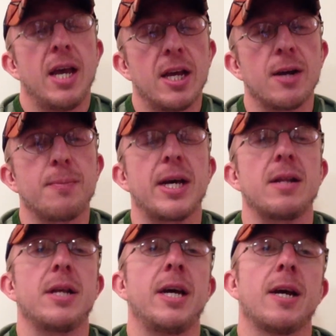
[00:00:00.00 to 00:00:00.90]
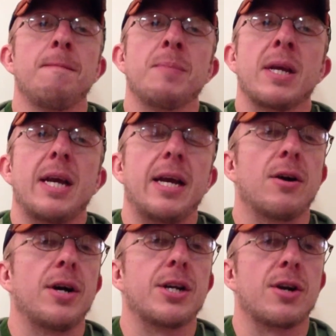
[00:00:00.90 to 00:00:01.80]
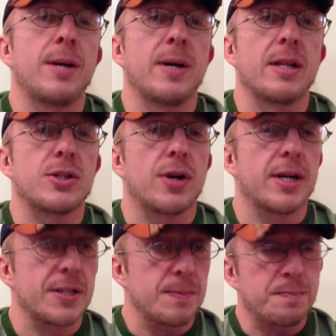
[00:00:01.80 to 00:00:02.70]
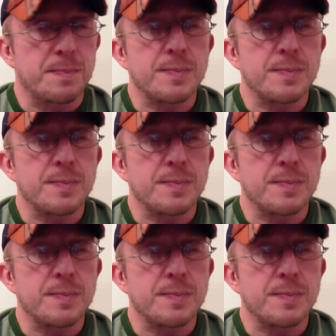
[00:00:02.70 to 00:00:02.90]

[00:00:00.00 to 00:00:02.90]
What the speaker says: Hit up that link, enter in your email address.